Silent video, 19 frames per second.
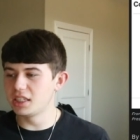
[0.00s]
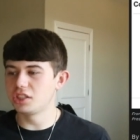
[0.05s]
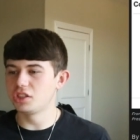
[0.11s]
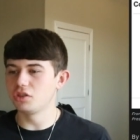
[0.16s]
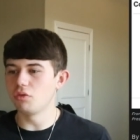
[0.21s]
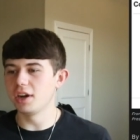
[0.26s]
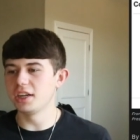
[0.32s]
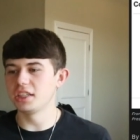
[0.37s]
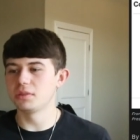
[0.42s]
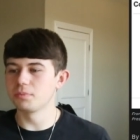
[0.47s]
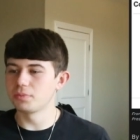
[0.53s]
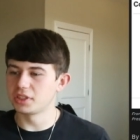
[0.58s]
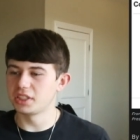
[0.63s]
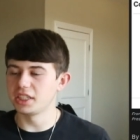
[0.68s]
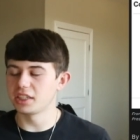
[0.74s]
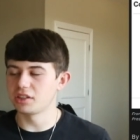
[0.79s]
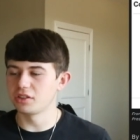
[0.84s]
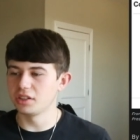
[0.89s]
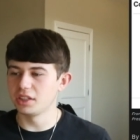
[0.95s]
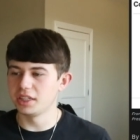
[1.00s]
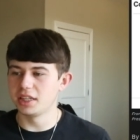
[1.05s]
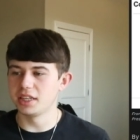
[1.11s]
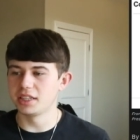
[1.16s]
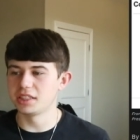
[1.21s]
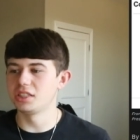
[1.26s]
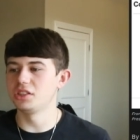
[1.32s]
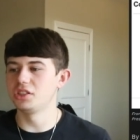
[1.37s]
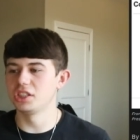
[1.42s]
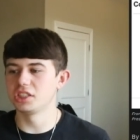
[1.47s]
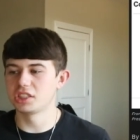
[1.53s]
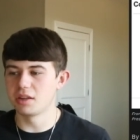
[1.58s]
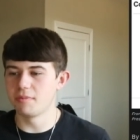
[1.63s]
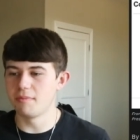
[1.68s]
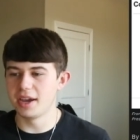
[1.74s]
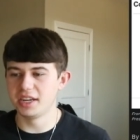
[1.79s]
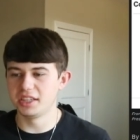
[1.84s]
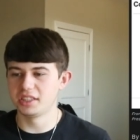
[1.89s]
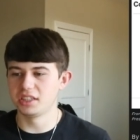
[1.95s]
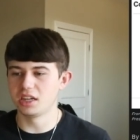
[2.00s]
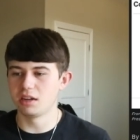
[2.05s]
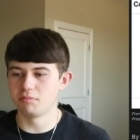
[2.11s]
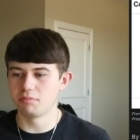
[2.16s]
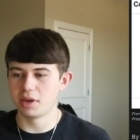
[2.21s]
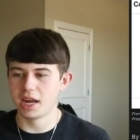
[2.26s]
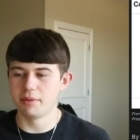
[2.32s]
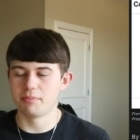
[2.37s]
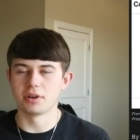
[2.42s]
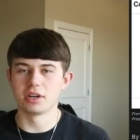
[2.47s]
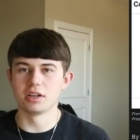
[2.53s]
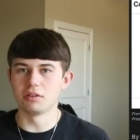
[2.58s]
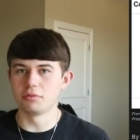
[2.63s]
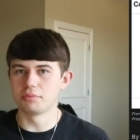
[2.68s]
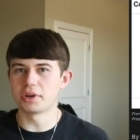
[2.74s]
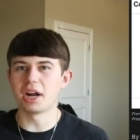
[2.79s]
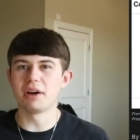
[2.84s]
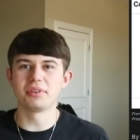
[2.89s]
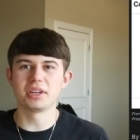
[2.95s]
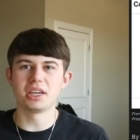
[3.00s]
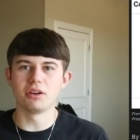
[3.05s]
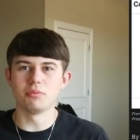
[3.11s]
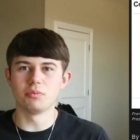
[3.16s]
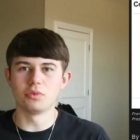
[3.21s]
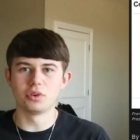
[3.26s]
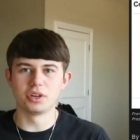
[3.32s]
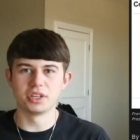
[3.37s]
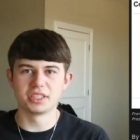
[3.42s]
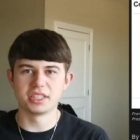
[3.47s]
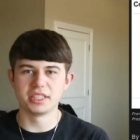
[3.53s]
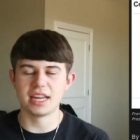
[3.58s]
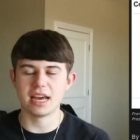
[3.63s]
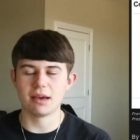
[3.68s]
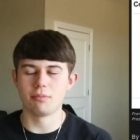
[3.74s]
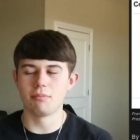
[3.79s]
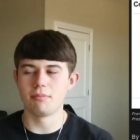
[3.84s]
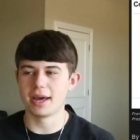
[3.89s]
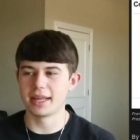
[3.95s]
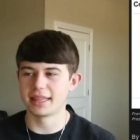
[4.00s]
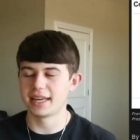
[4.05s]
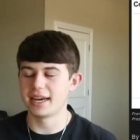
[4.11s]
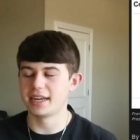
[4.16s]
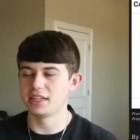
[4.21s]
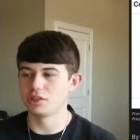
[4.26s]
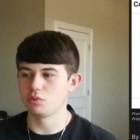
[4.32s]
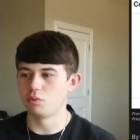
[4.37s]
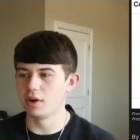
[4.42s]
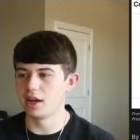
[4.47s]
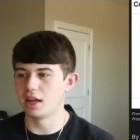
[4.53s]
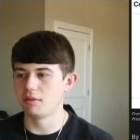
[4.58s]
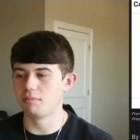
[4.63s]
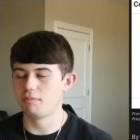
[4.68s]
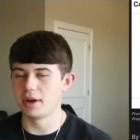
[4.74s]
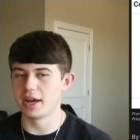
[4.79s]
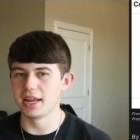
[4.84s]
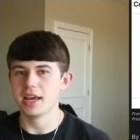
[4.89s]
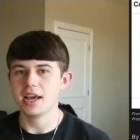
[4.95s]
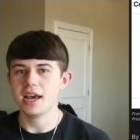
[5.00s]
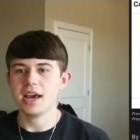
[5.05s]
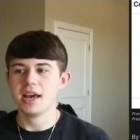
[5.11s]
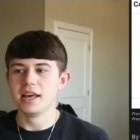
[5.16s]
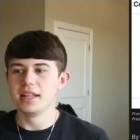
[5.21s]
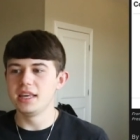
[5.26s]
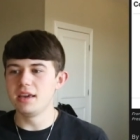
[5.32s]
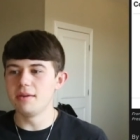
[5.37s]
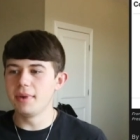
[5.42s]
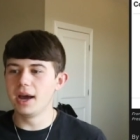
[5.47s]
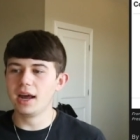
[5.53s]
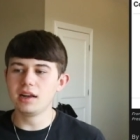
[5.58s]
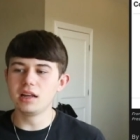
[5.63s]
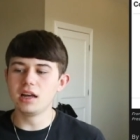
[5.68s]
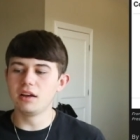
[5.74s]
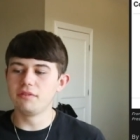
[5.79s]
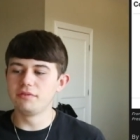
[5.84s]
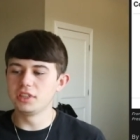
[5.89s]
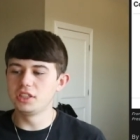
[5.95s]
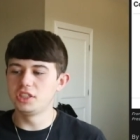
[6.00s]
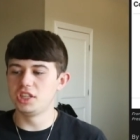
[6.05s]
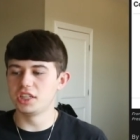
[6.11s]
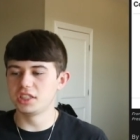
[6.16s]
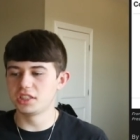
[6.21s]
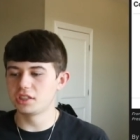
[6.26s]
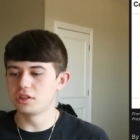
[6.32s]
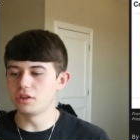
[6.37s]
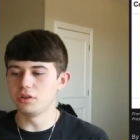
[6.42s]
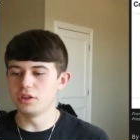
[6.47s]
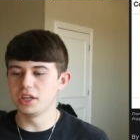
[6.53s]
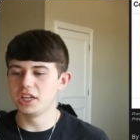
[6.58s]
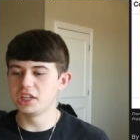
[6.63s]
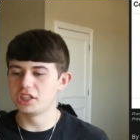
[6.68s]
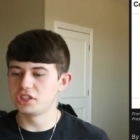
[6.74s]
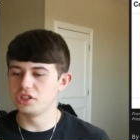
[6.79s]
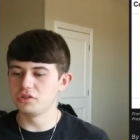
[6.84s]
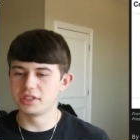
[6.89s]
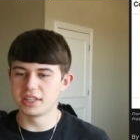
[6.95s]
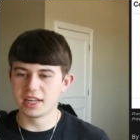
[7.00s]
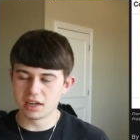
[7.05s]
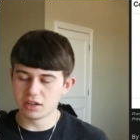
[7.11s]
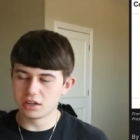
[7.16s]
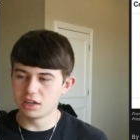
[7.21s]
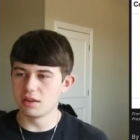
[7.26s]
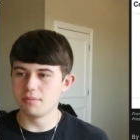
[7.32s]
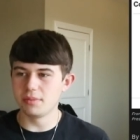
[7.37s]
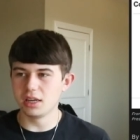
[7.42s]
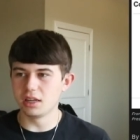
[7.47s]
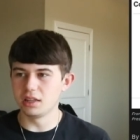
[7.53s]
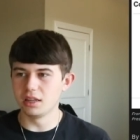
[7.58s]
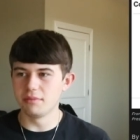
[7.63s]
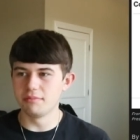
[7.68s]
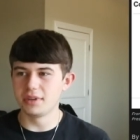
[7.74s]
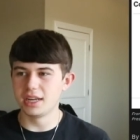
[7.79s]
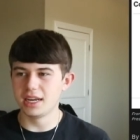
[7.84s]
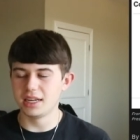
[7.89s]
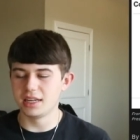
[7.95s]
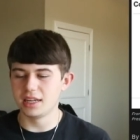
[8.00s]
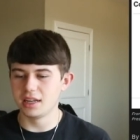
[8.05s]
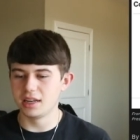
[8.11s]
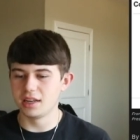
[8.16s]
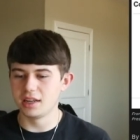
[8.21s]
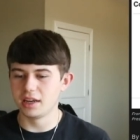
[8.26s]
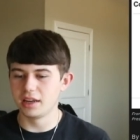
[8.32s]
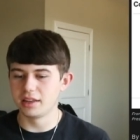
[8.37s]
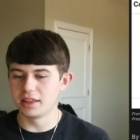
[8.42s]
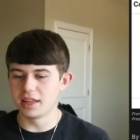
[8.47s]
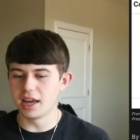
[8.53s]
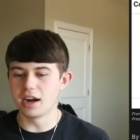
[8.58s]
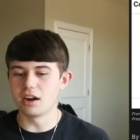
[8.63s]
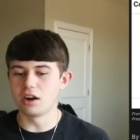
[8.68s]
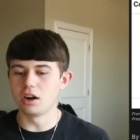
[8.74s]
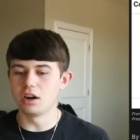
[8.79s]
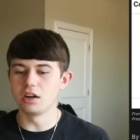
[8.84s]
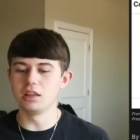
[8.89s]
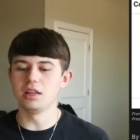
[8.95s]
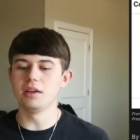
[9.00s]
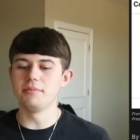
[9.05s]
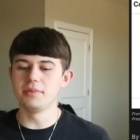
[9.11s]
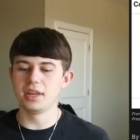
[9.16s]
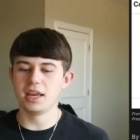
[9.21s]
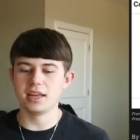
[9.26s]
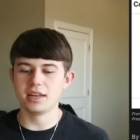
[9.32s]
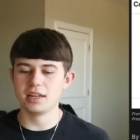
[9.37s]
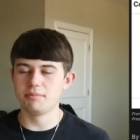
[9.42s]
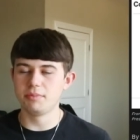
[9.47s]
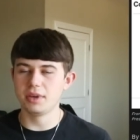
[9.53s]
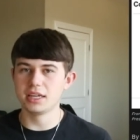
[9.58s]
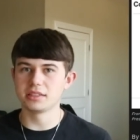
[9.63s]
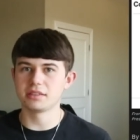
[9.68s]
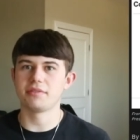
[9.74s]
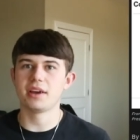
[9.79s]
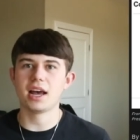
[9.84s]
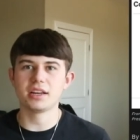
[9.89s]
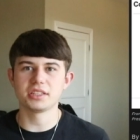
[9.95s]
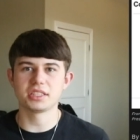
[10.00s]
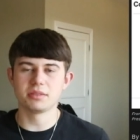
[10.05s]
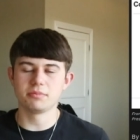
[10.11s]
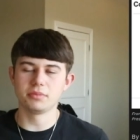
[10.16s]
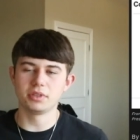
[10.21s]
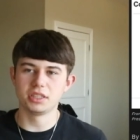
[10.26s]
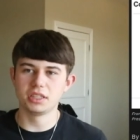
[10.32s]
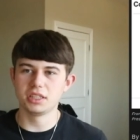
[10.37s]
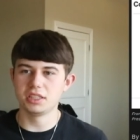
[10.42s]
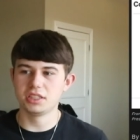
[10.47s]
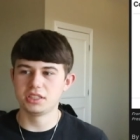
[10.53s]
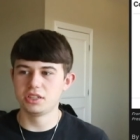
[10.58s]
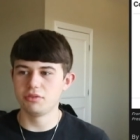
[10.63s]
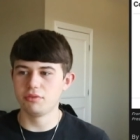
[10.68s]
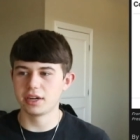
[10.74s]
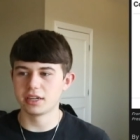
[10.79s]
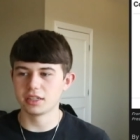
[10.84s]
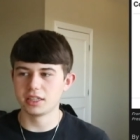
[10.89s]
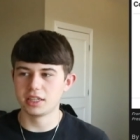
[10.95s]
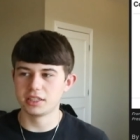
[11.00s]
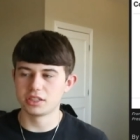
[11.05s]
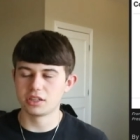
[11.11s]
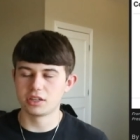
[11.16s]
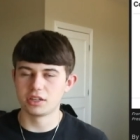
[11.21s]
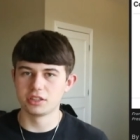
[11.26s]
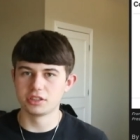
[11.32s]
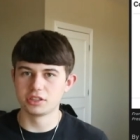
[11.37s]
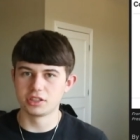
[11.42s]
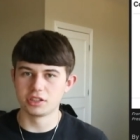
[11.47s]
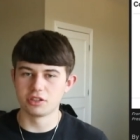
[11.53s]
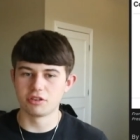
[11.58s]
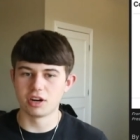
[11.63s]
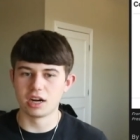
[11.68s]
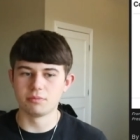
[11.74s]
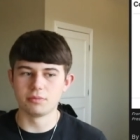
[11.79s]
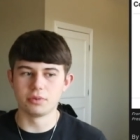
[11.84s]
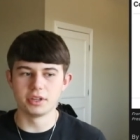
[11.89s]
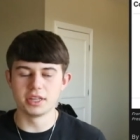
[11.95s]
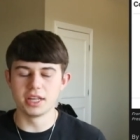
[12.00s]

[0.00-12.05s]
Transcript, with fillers: situation particularly, this is just amazing on paper, and it'll probably go more into depth about that as well. But the amount of logistical issues that are going to be eliminated, that are eliminated because of how similar these two airlines are, and it's incredible.